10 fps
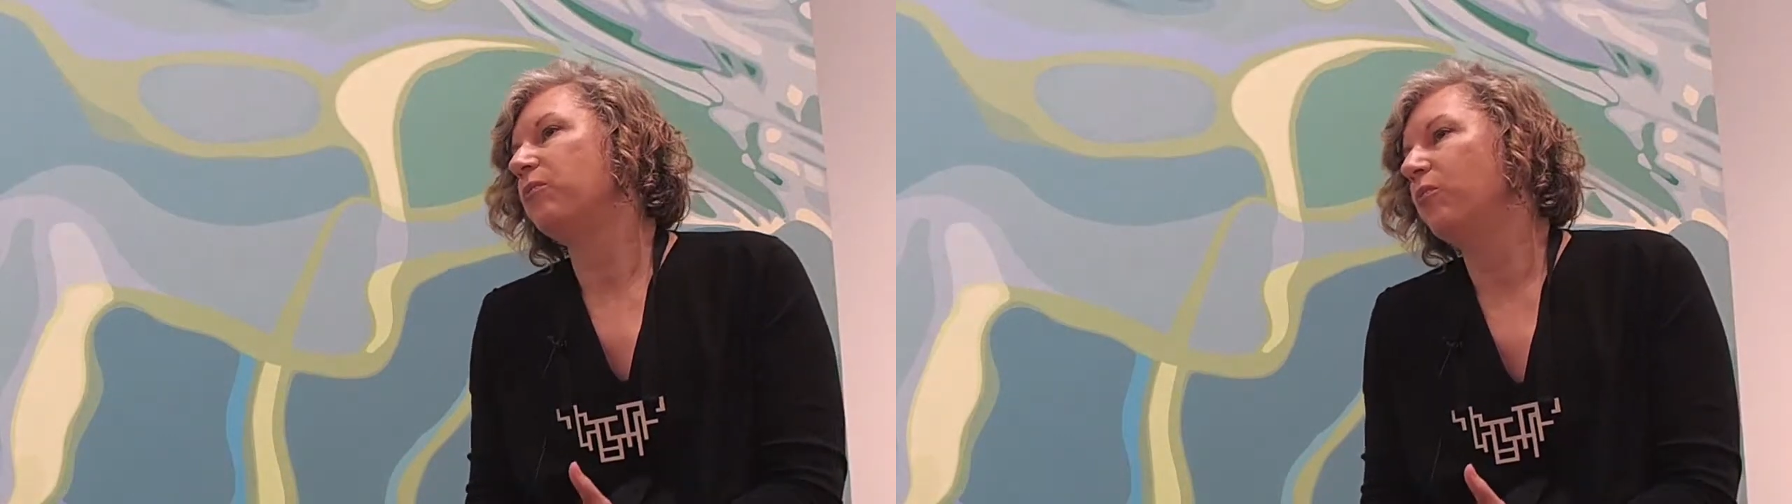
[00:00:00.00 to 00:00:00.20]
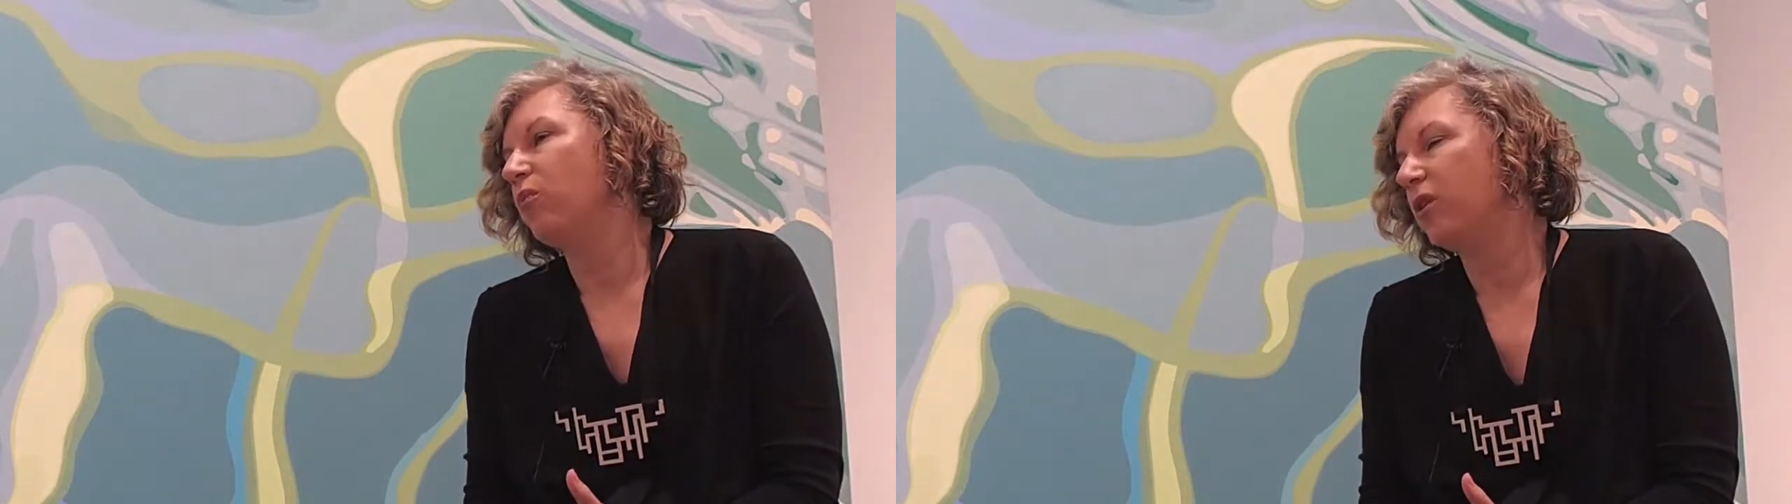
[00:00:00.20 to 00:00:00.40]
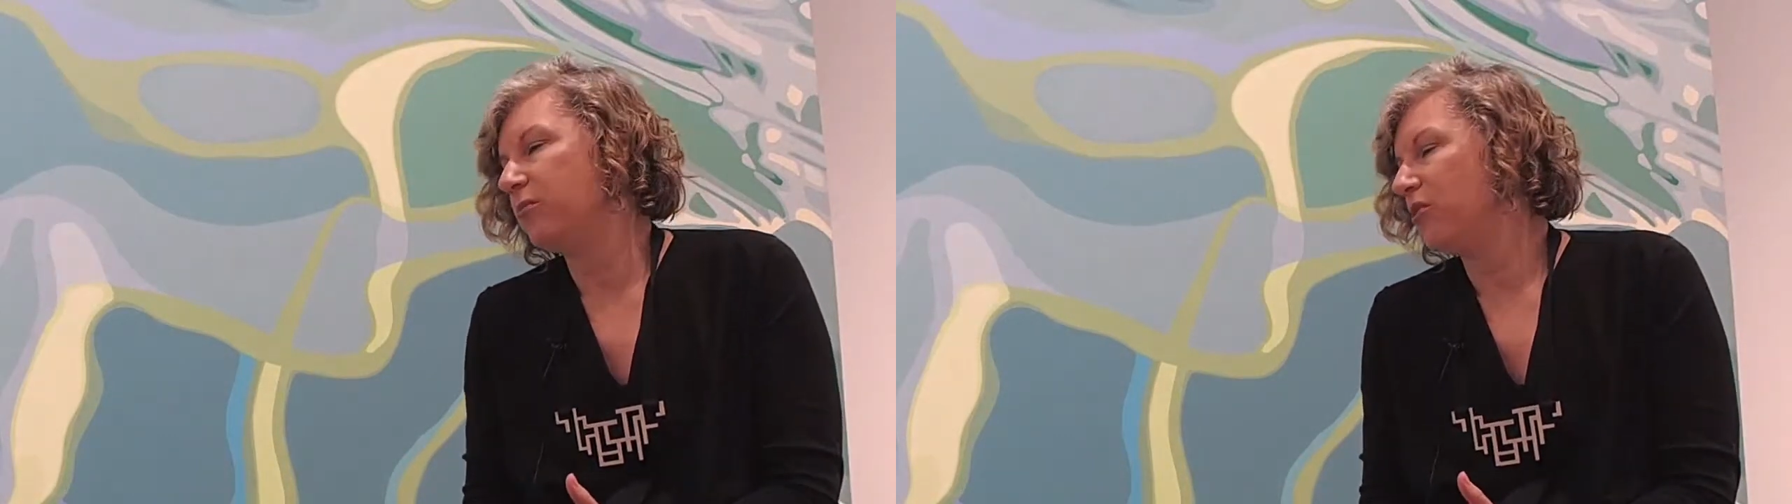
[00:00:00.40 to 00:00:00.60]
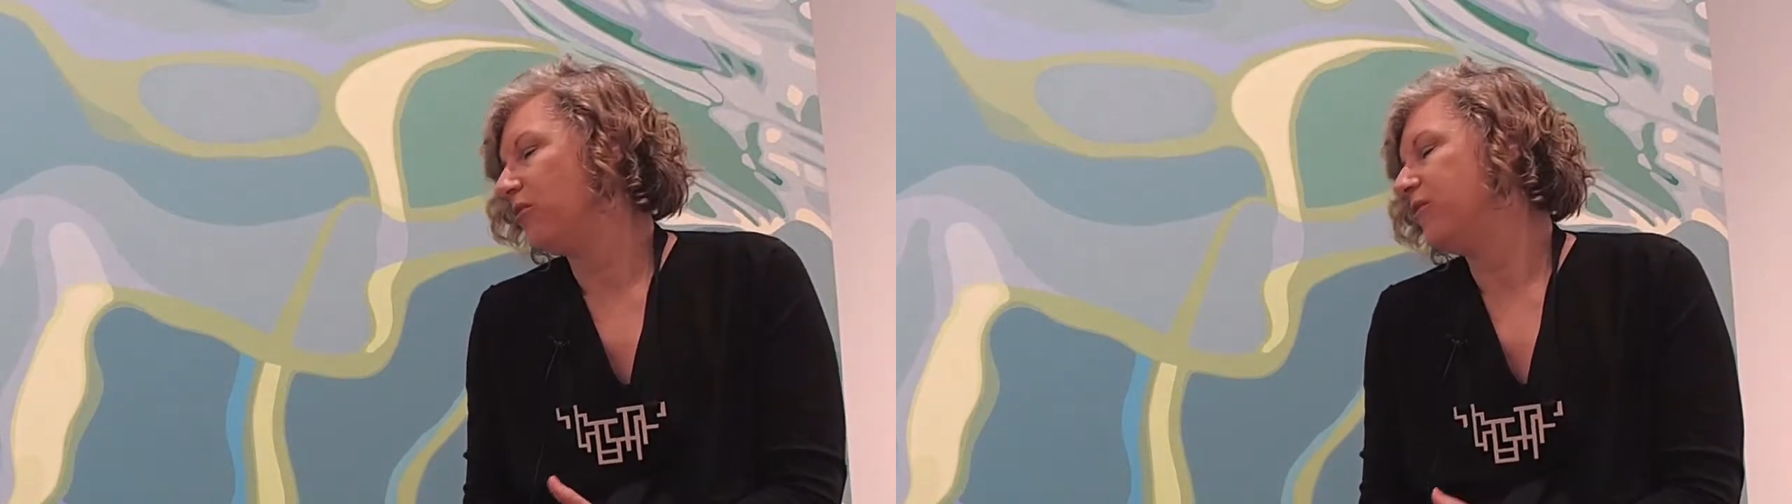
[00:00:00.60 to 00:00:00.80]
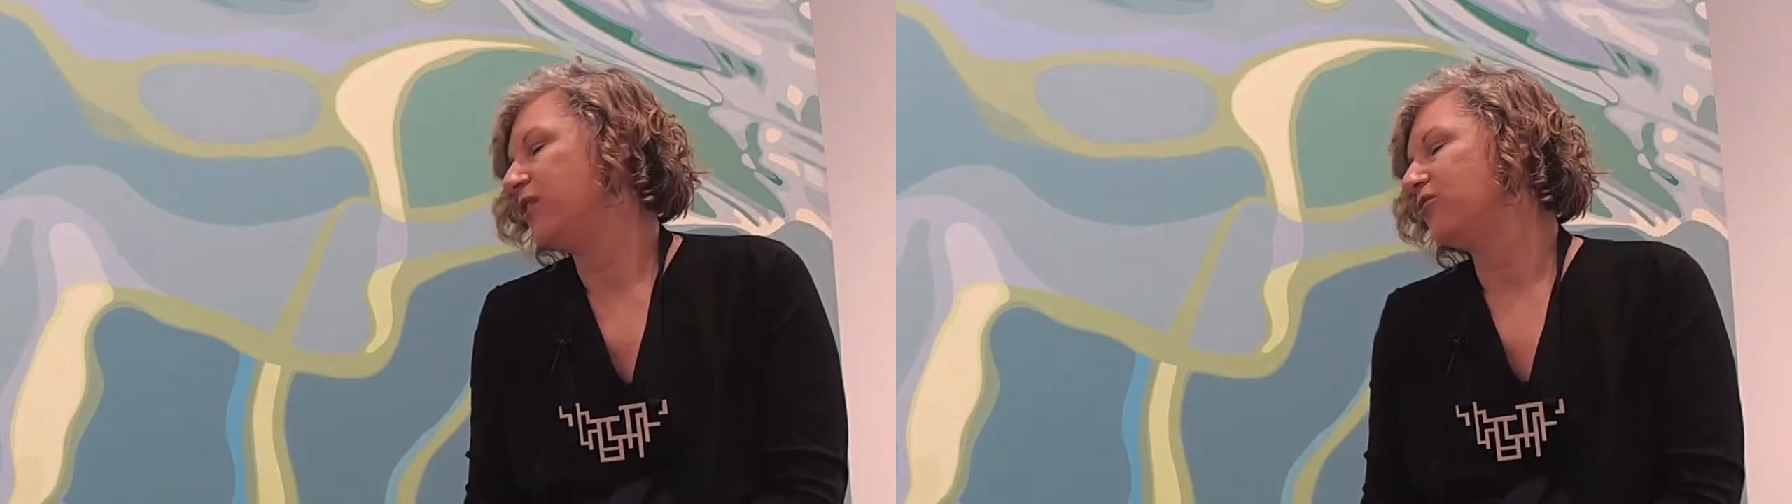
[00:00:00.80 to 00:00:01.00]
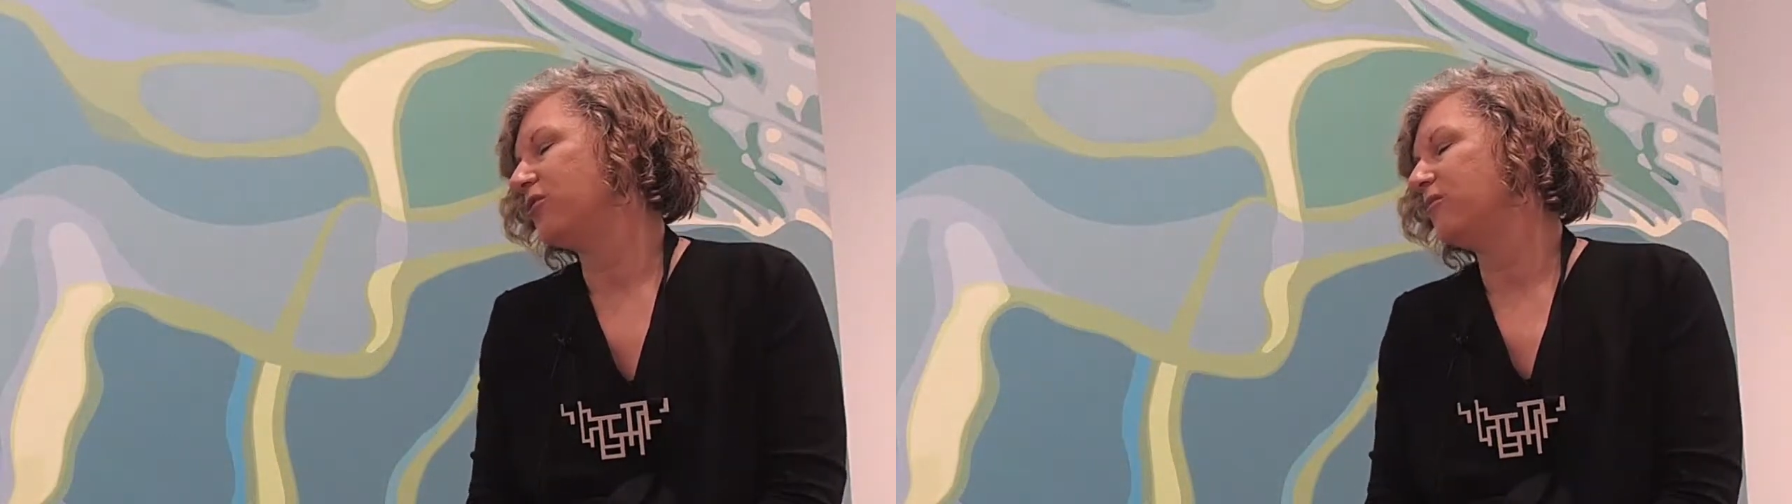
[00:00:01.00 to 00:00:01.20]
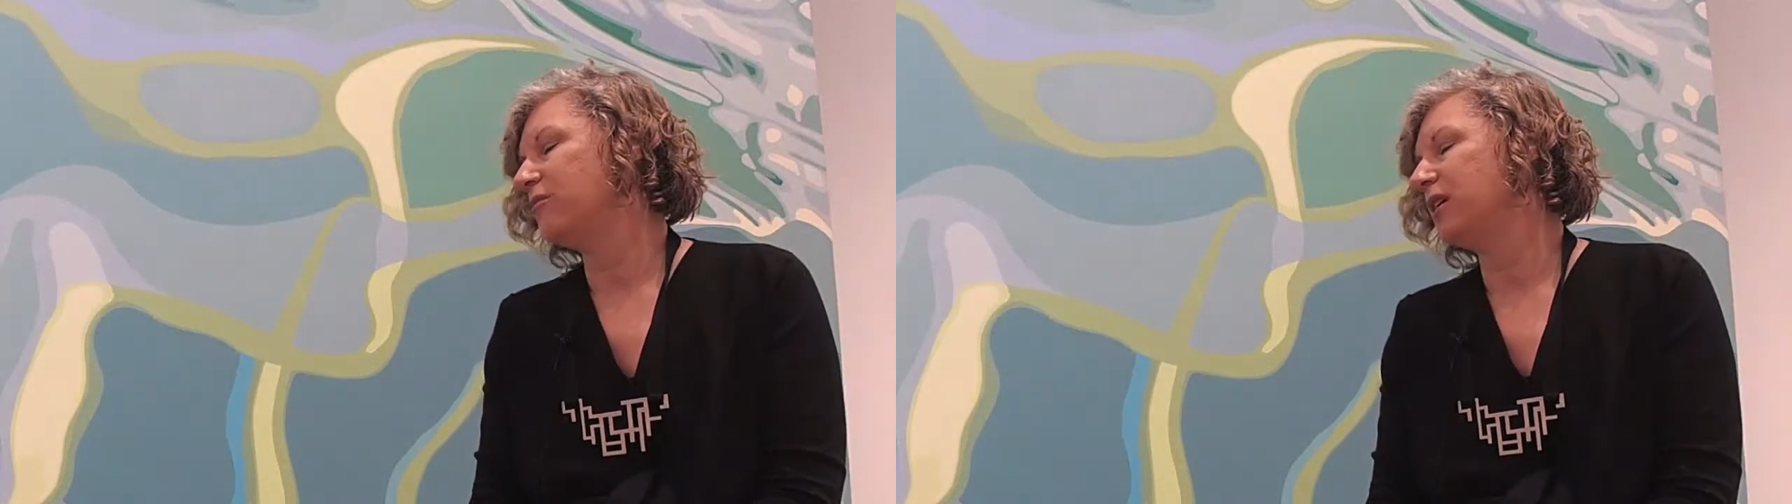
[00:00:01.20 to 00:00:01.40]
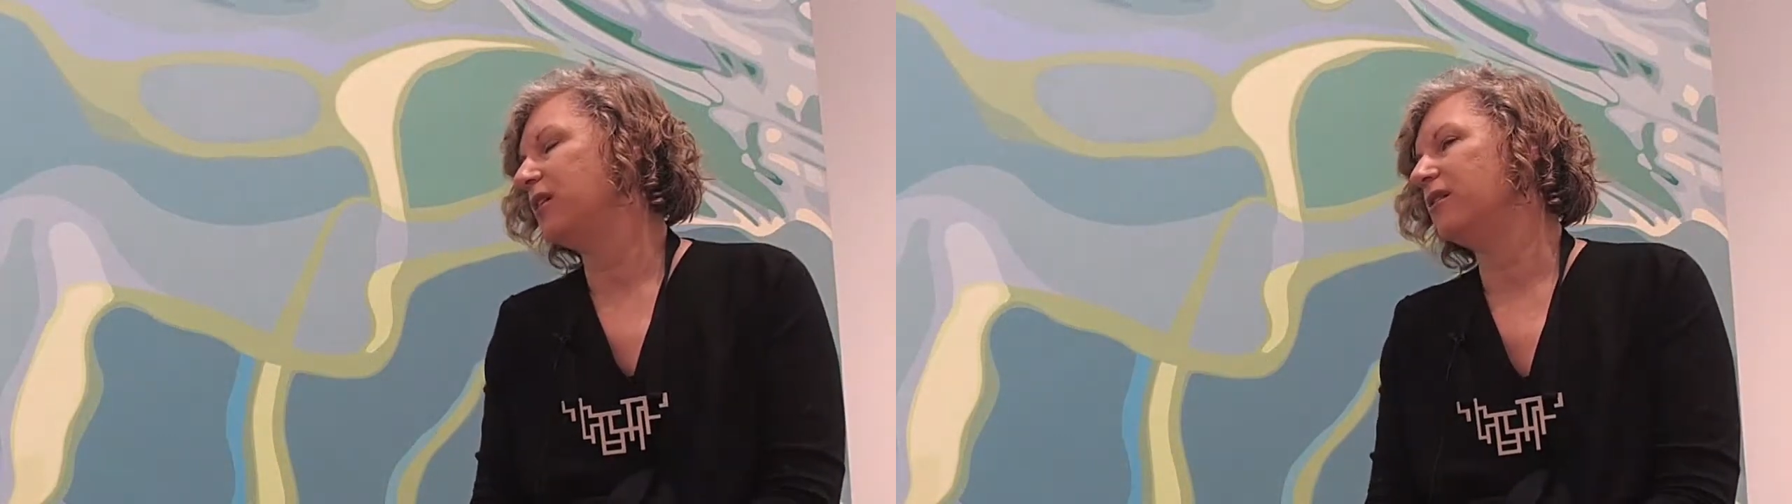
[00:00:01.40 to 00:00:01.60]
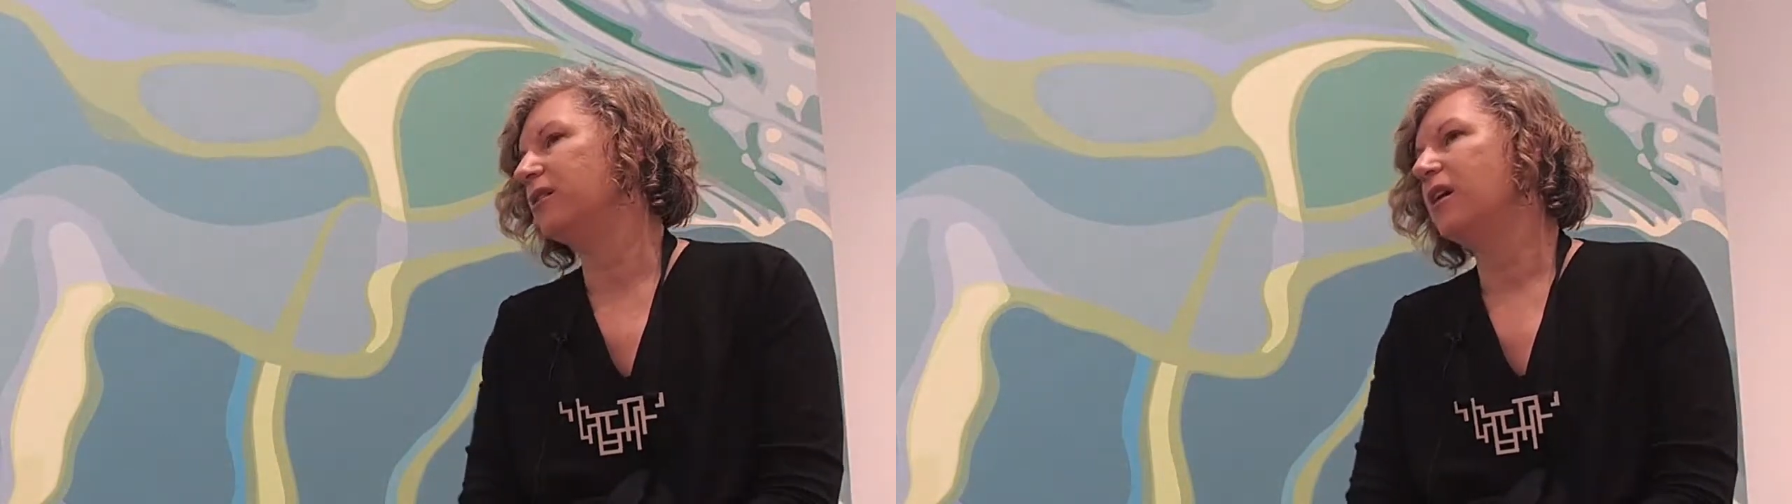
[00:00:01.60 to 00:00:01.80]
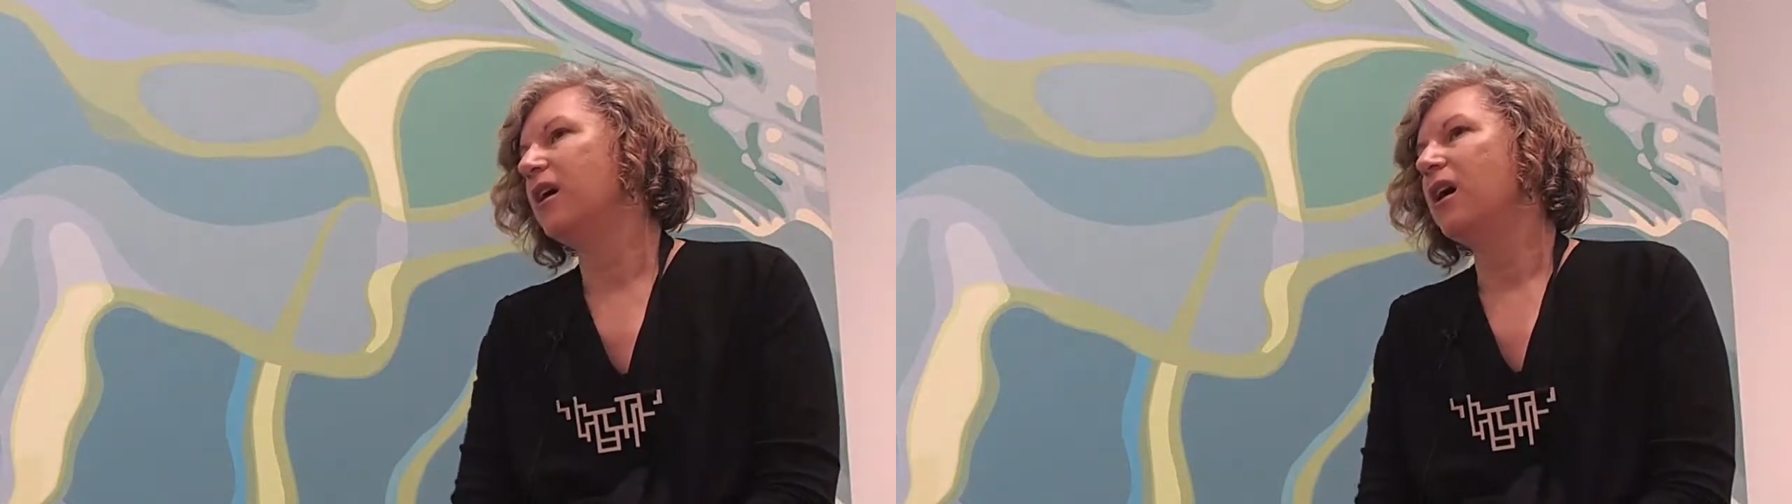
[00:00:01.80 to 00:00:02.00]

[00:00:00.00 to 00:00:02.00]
one motivation being